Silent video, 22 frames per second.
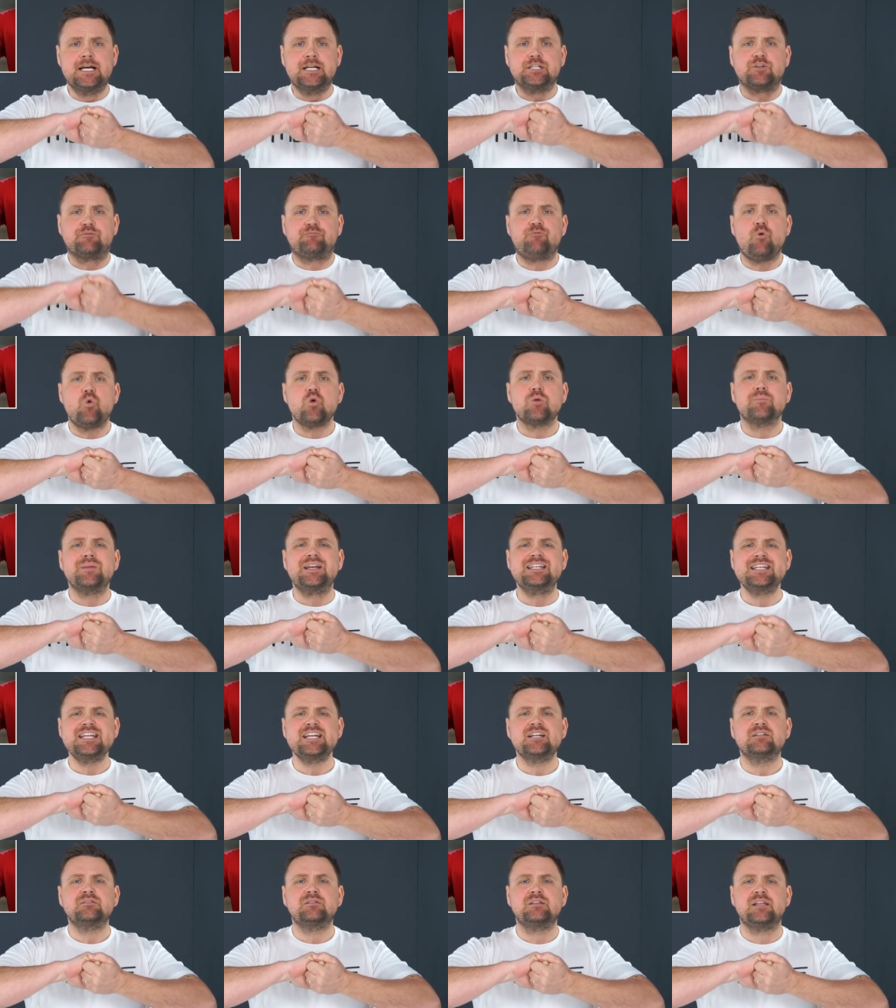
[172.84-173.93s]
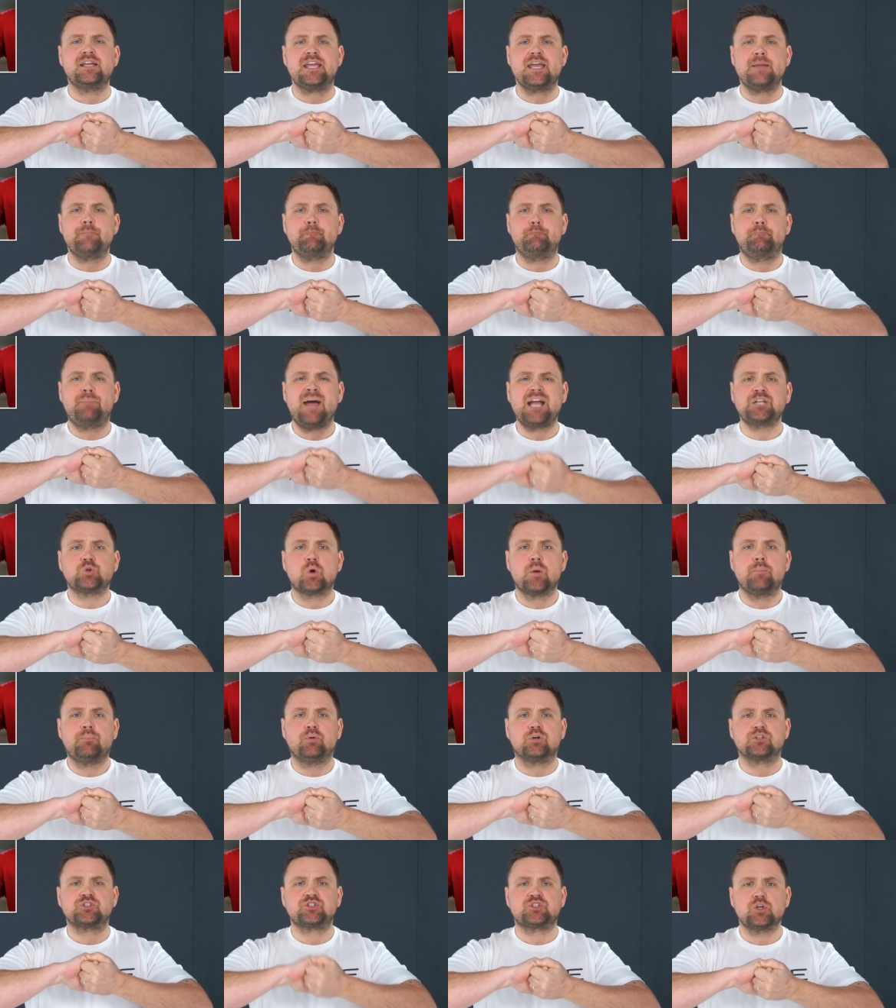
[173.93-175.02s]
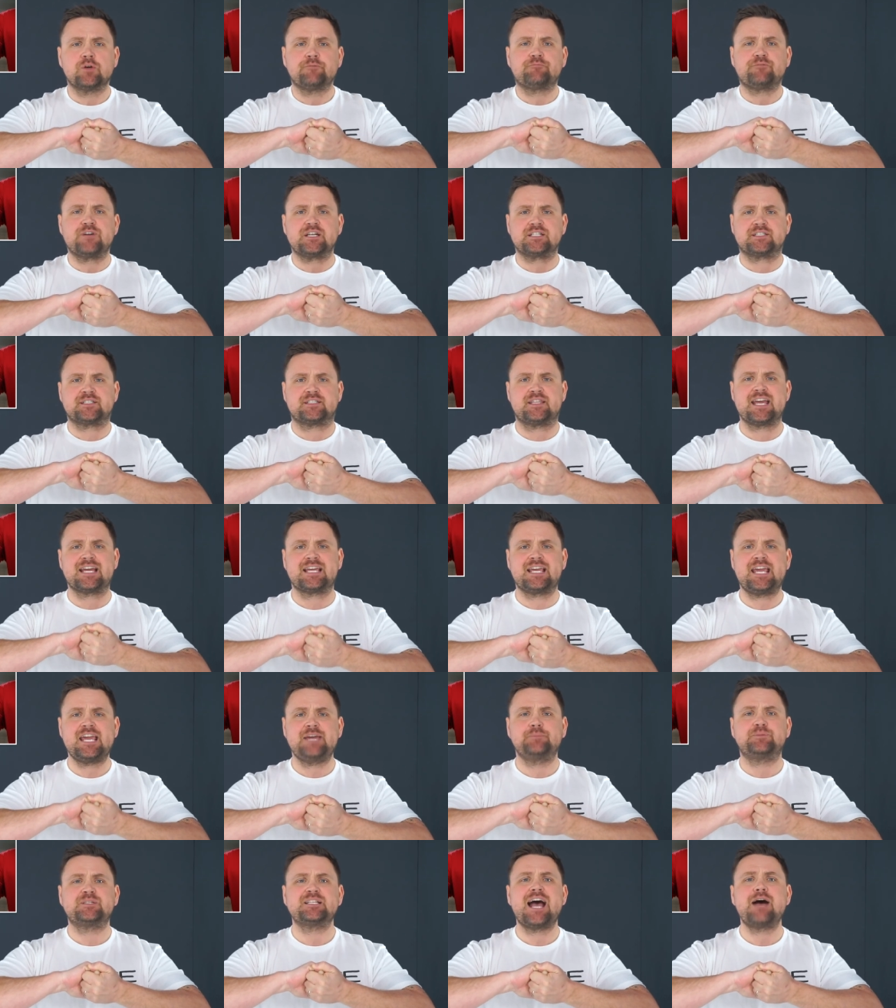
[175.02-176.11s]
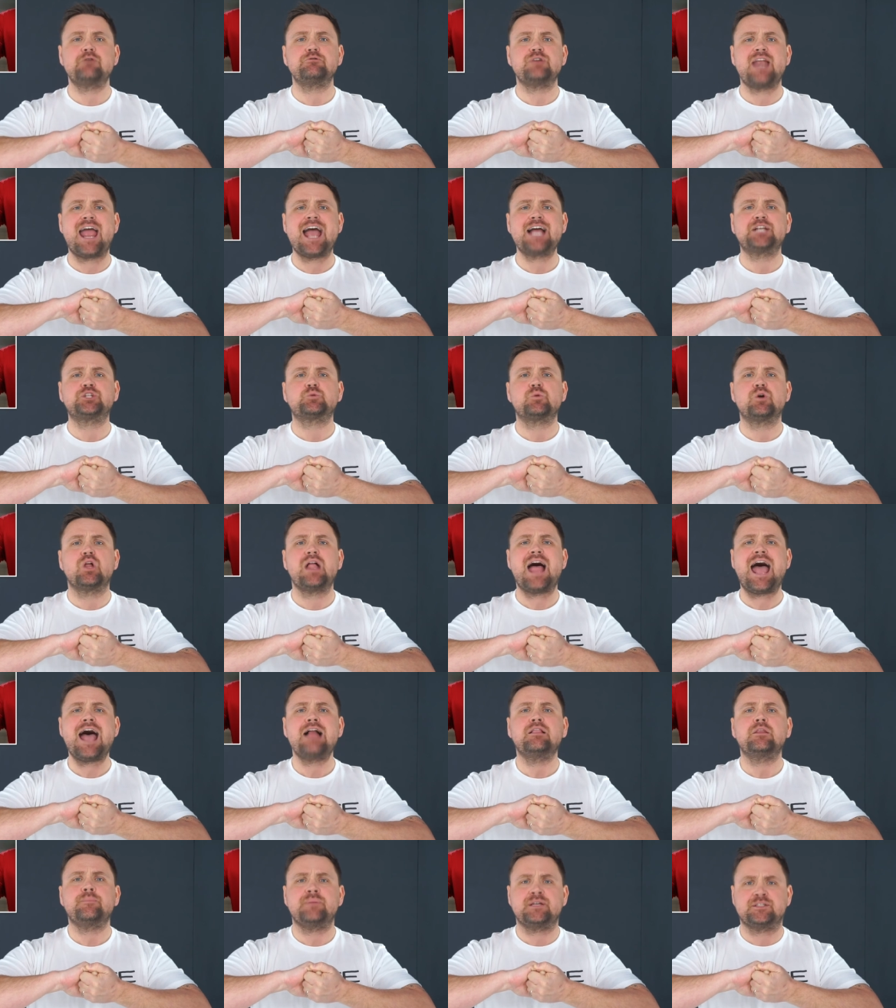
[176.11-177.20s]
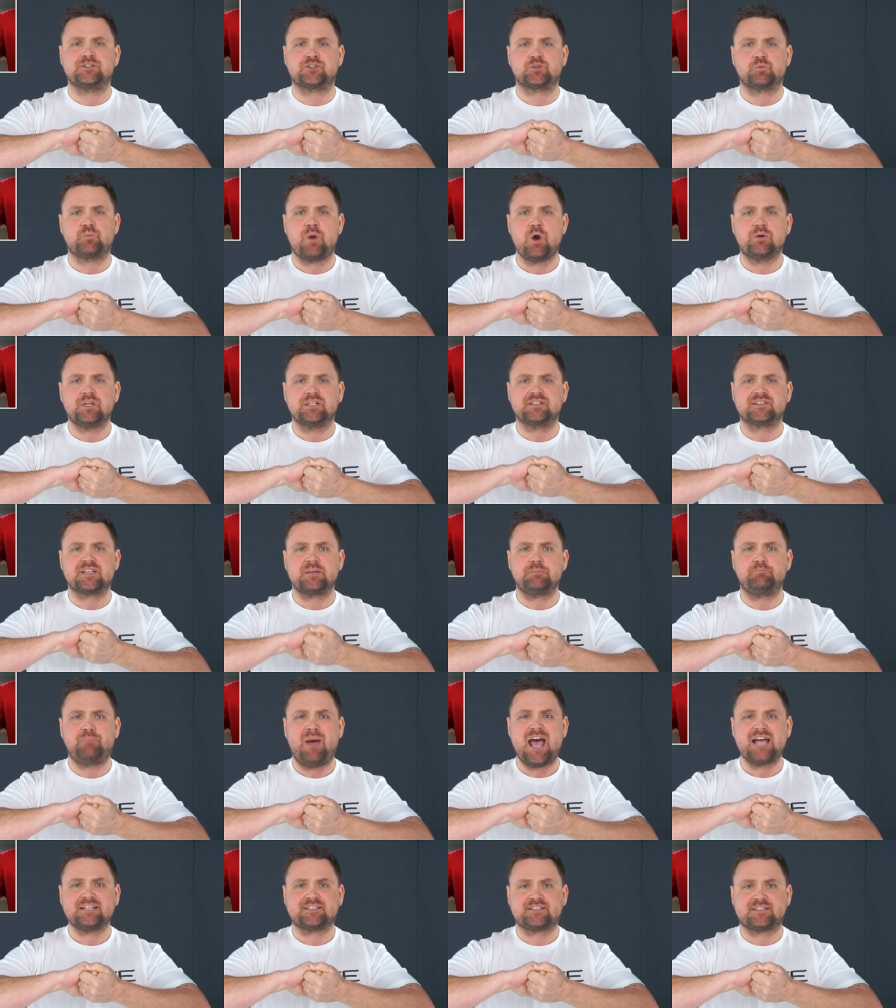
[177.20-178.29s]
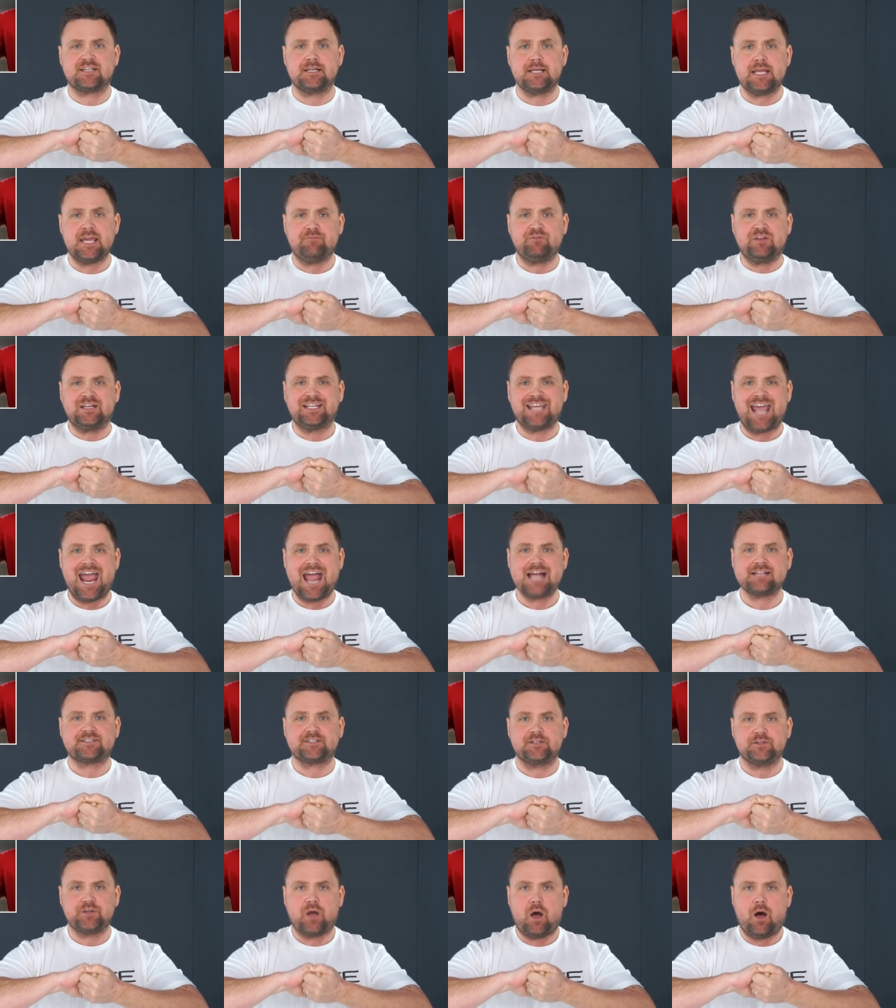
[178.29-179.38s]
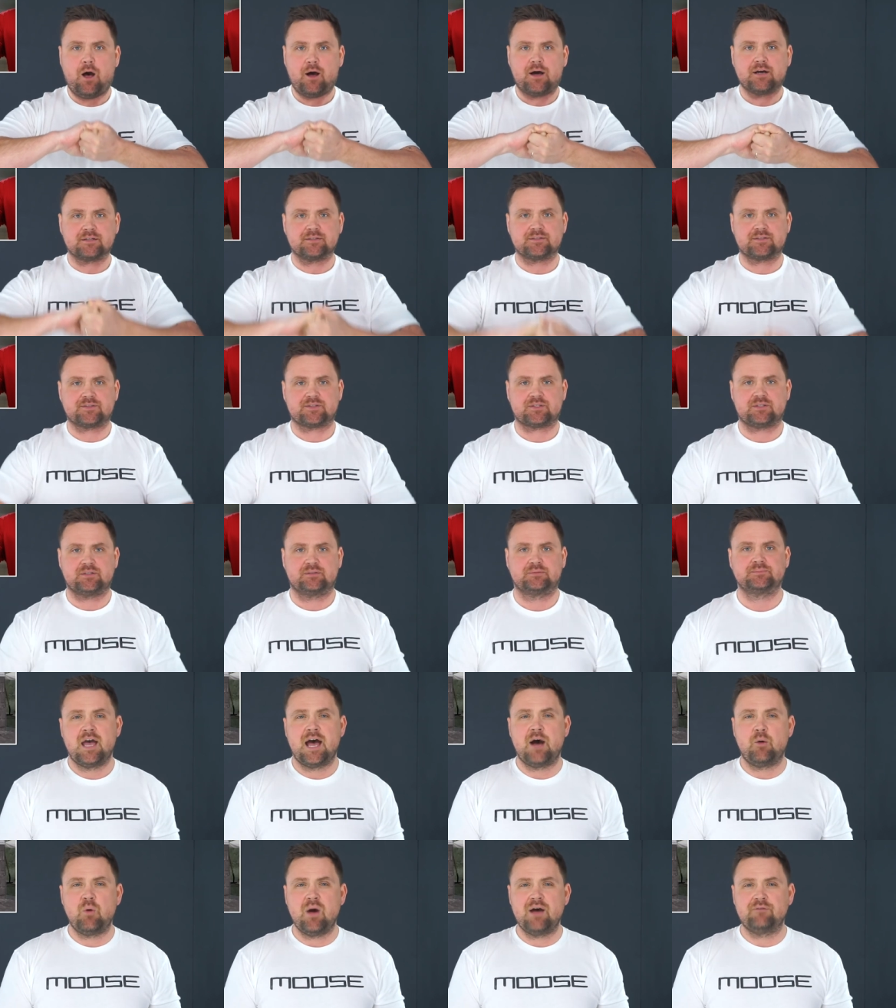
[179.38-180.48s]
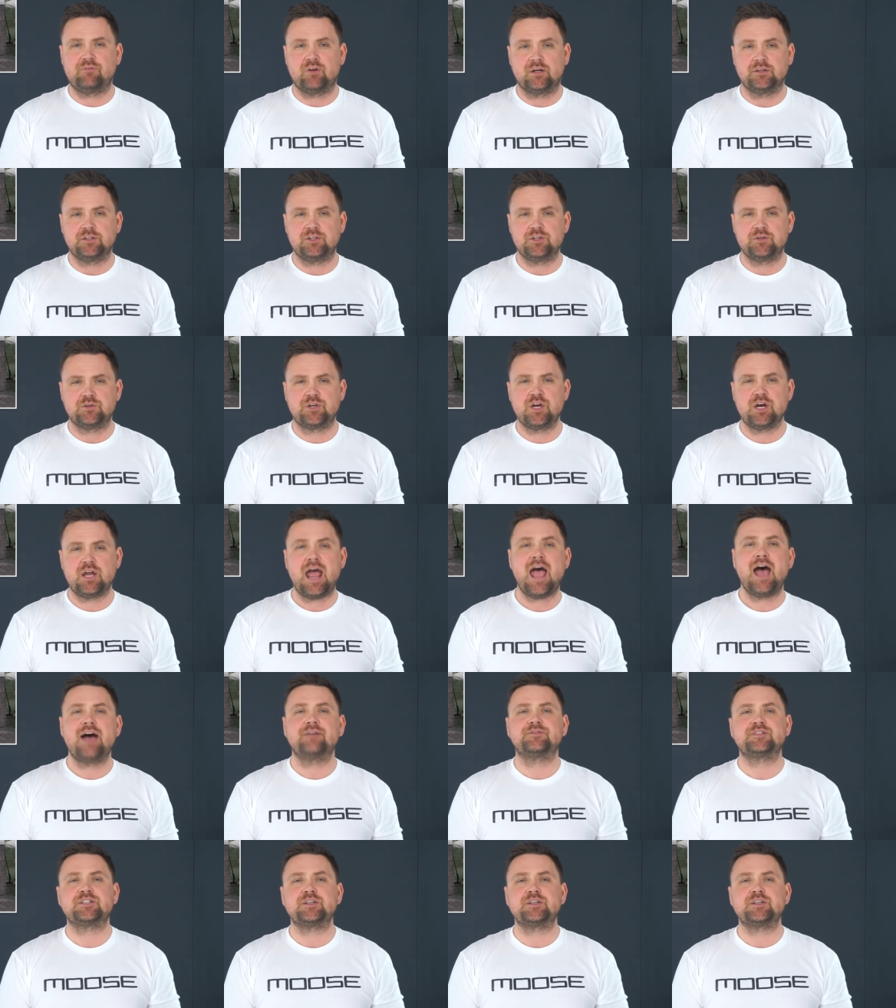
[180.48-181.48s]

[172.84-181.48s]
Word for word: to form a nearly impenetrable surface that keeps out natural elements, rodents and pests, and even cats and dogs. However, you could have